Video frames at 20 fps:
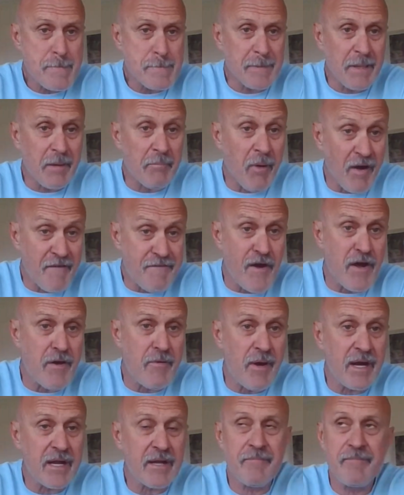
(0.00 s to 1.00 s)
my phone
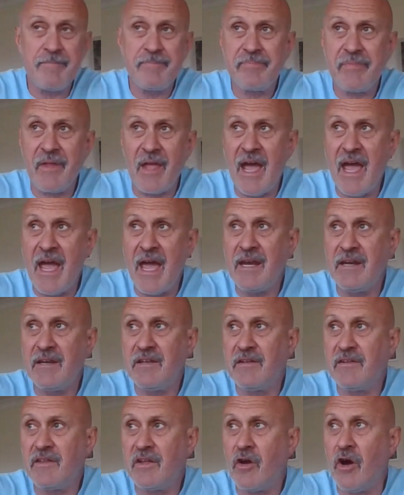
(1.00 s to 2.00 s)
rang.
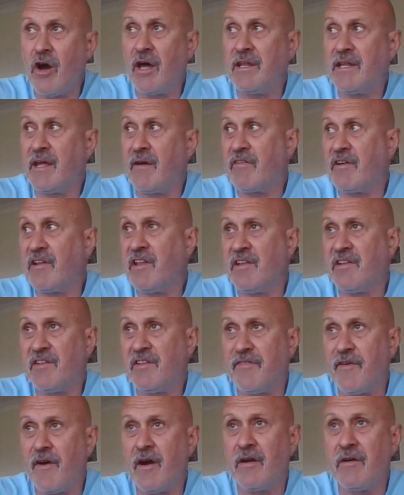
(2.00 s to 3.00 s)
And the guy on the other end of the
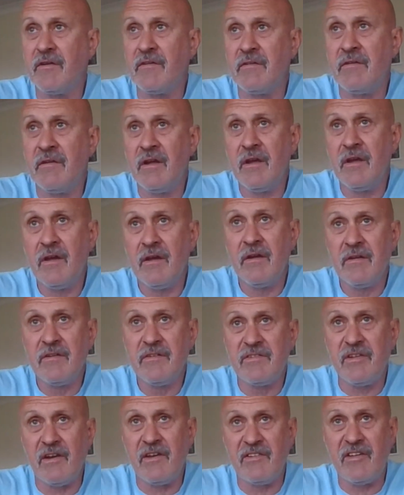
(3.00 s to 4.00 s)
phone
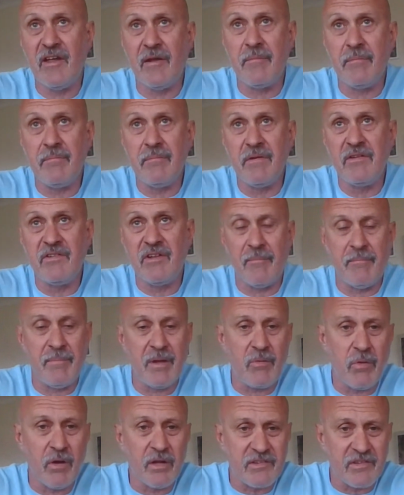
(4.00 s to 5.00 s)
said, is that
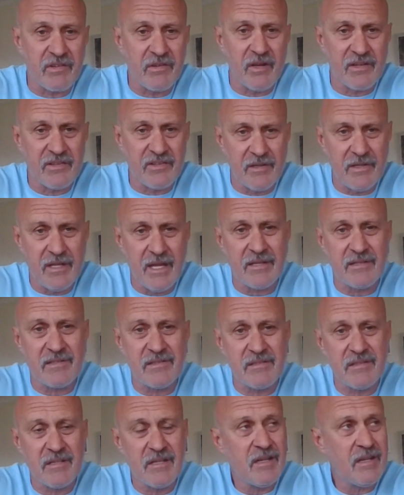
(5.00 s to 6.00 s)
Mick Watson? I said, yes.
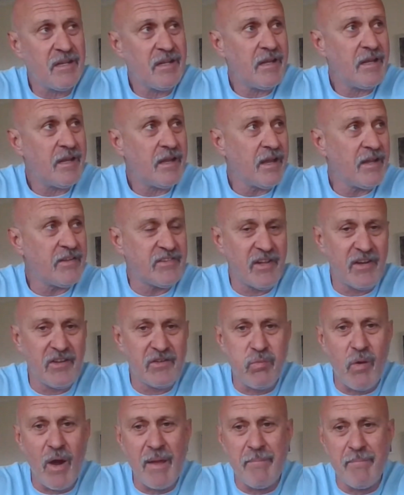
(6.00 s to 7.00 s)
He said, it's
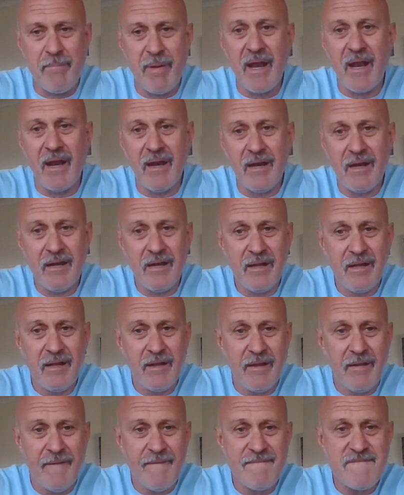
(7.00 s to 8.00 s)
Wayne Bennett.
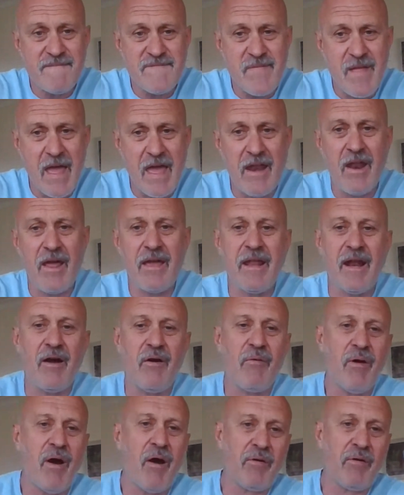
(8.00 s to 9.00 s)
And, I
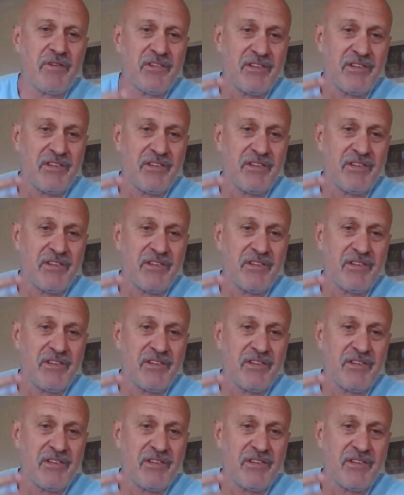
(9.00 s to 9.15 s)
was